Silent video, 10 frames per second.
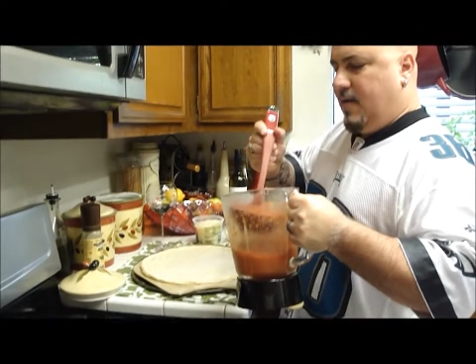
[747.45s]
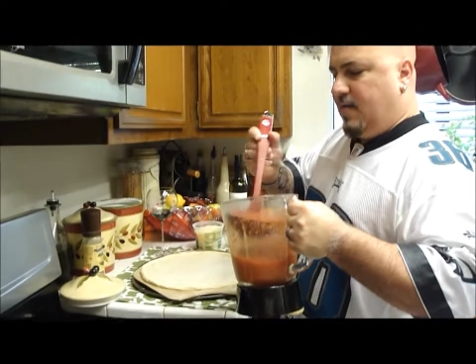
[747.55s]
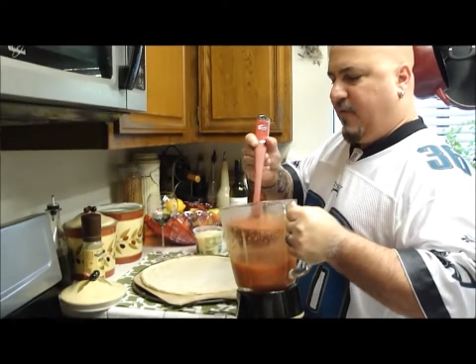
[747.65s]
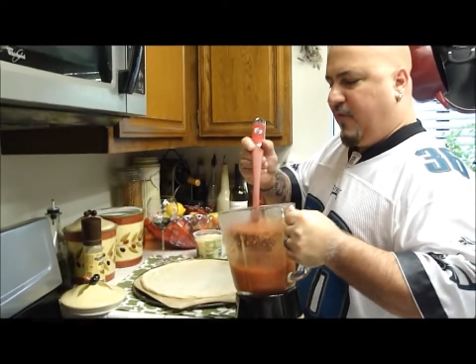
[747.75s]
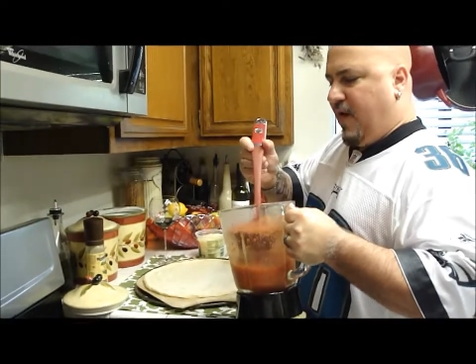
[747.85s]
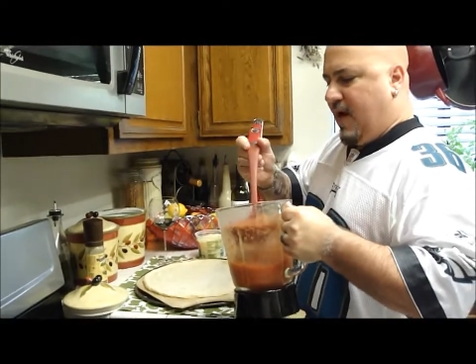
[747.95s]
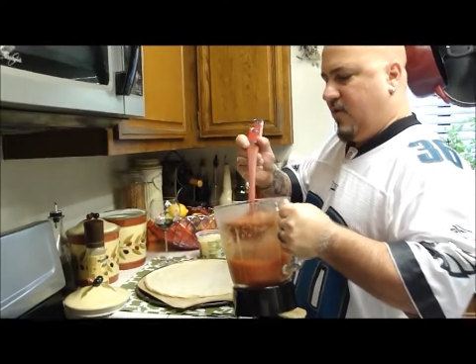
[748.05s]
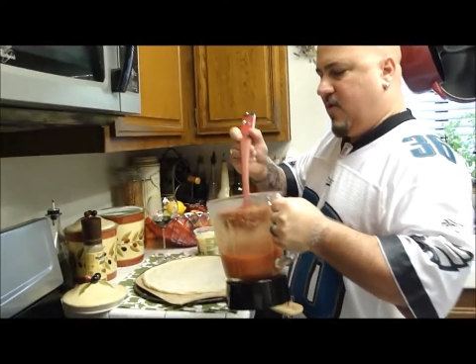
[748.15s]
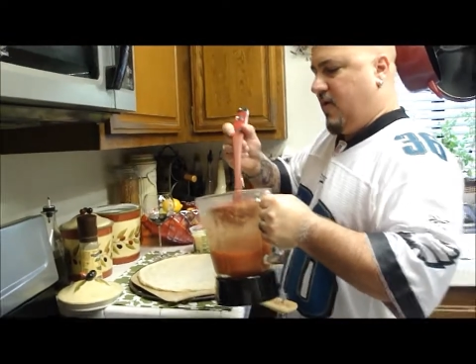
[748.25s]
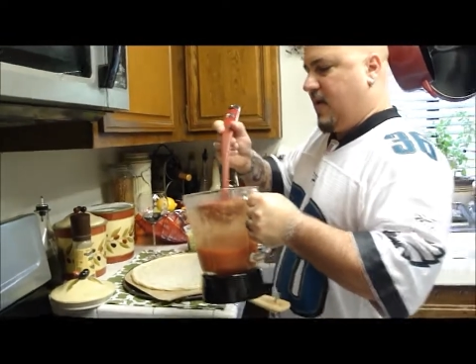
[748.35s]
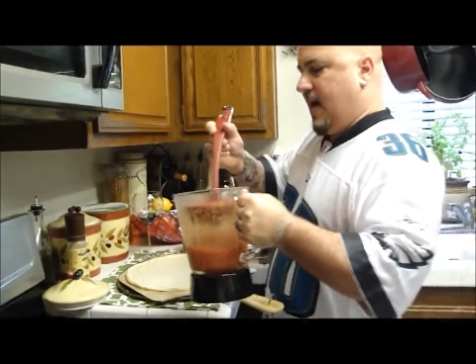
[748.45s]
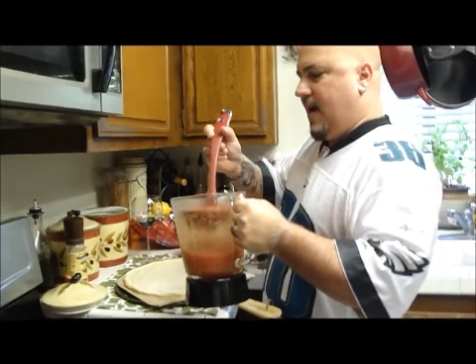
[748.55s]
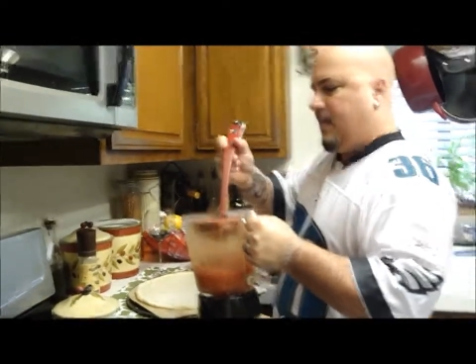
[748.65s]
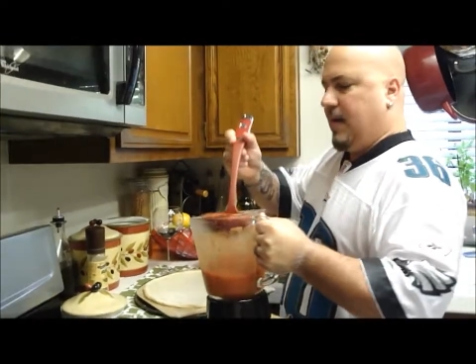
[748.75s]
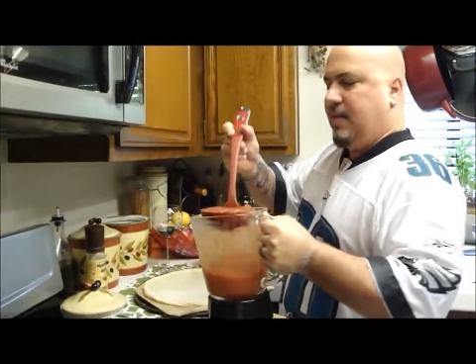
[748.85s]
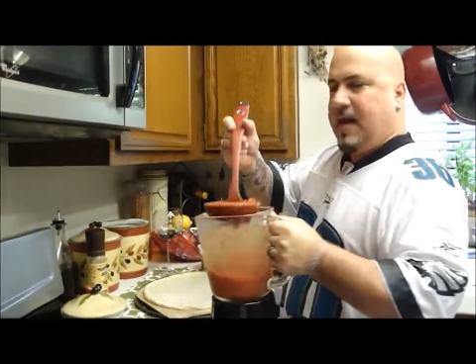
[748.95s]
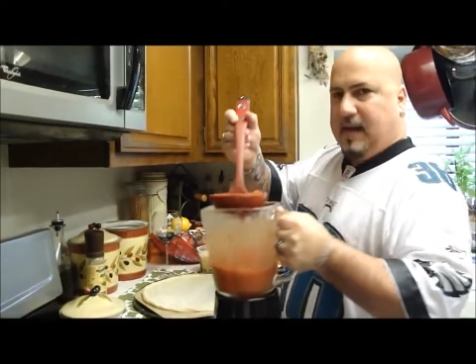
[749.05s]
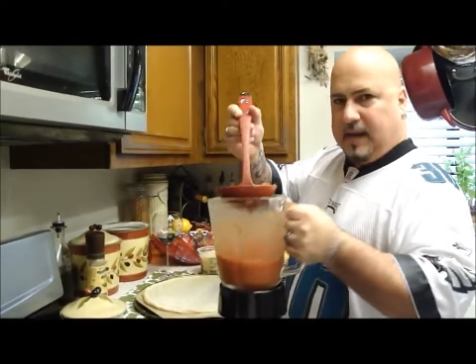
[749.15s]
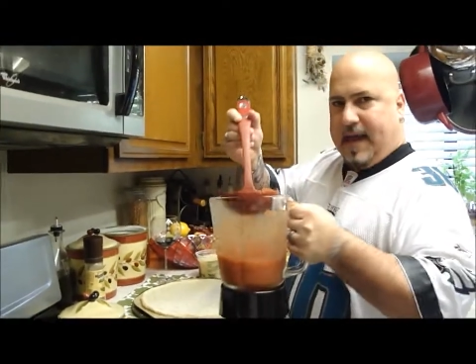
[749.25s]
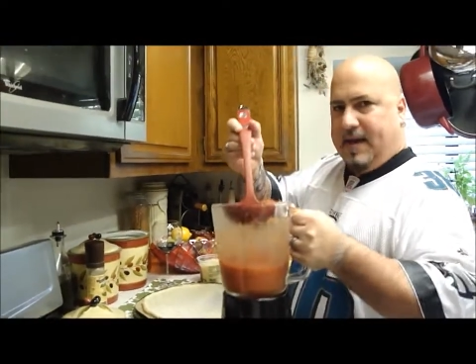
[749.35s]
the fridge, okay? I'm going to take
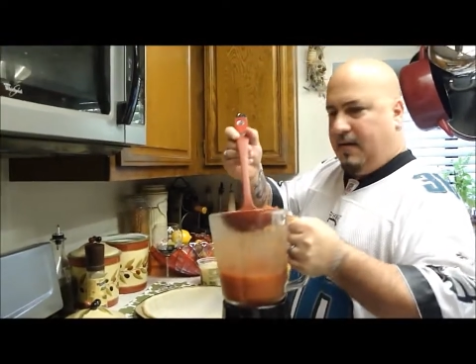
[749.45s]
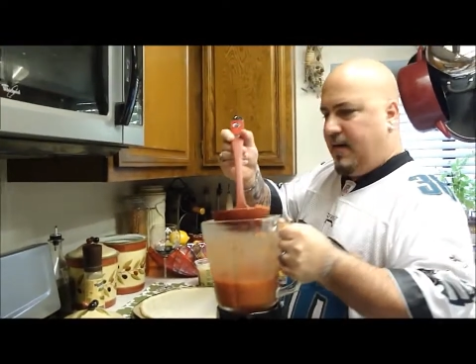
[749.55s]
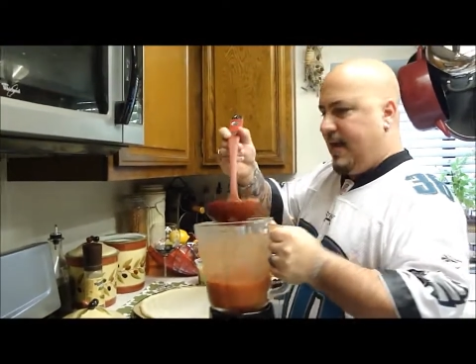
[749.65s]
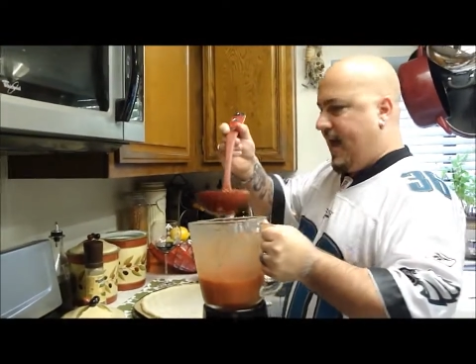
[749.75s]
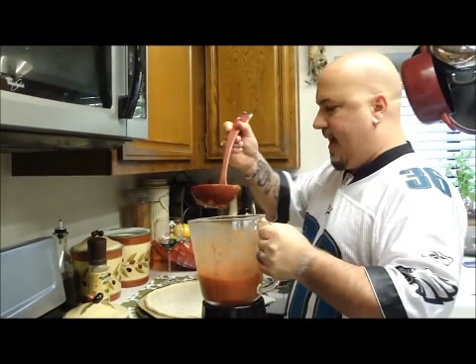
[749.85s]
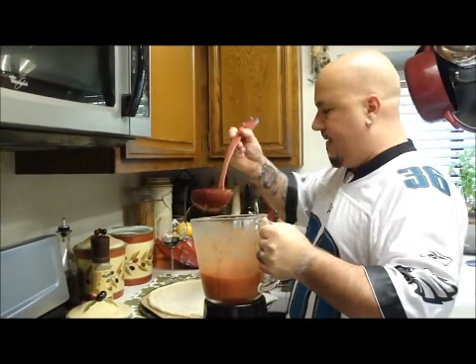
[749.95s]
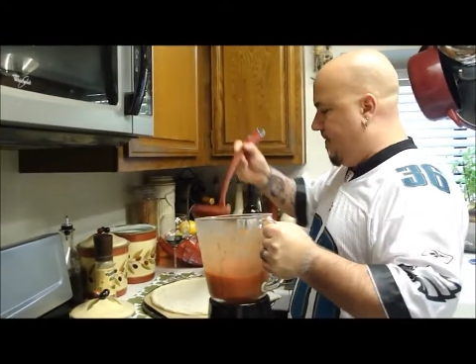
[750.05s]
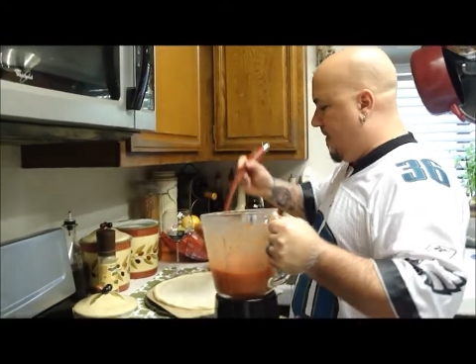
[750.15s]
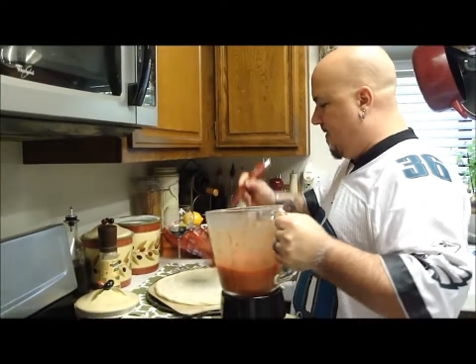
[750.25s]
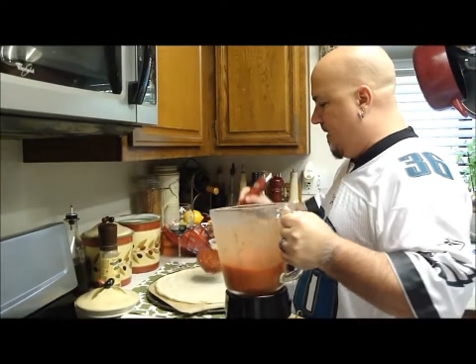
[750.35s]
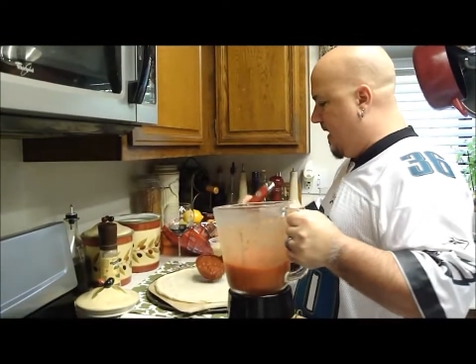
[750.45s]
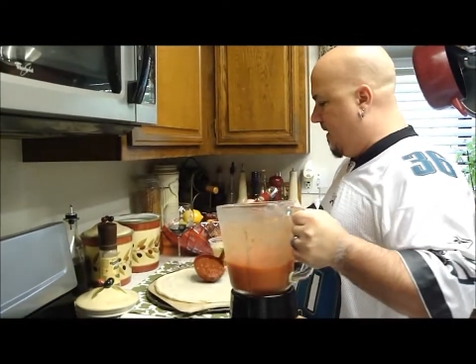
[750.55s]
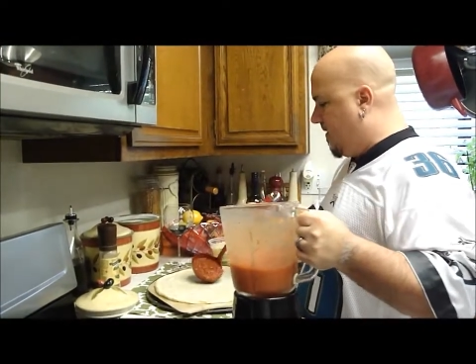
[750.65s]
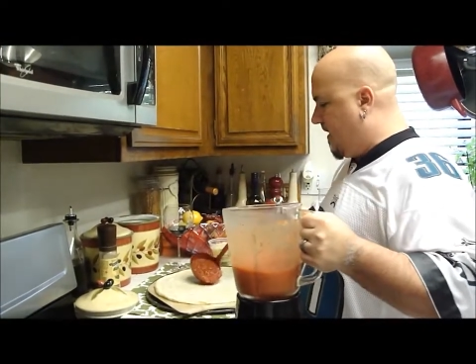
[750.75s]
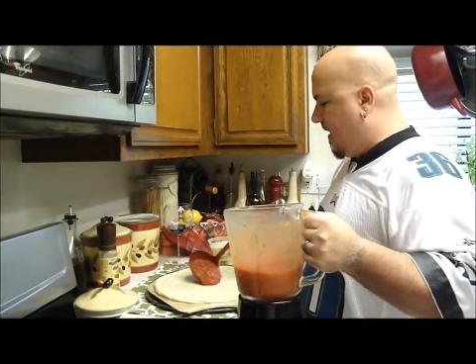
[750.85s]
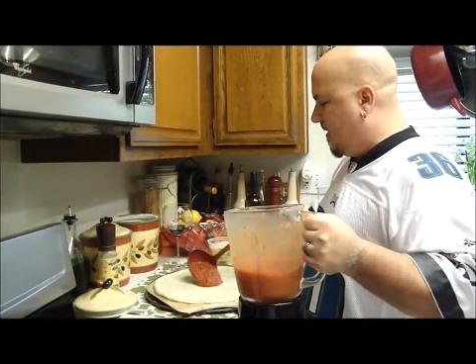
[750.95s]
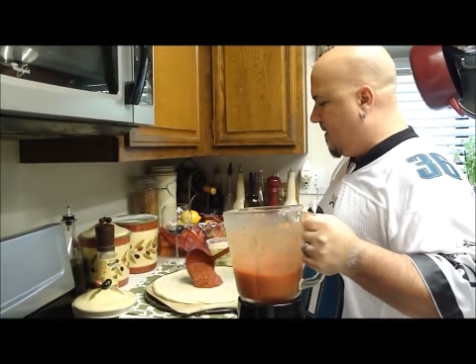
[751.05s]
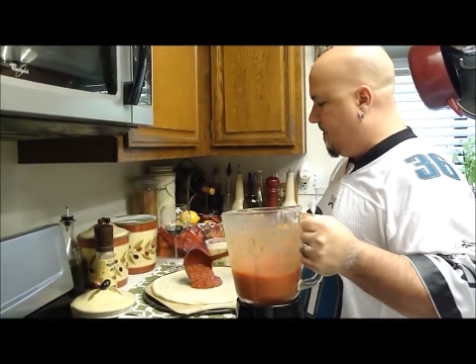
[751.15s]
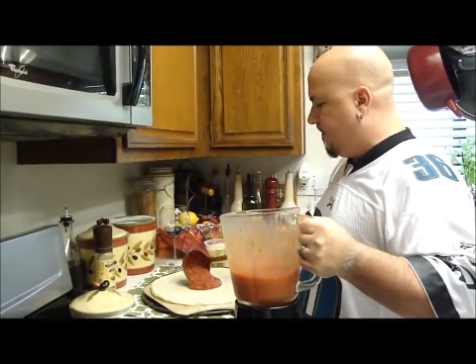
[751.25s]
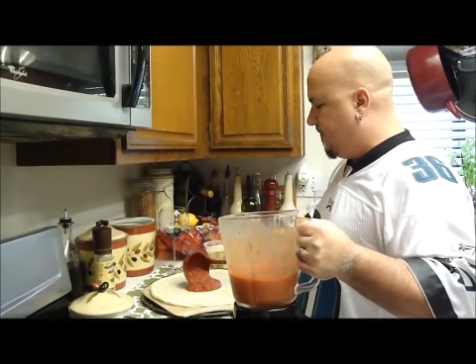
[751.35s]
a ladle of that right in the center,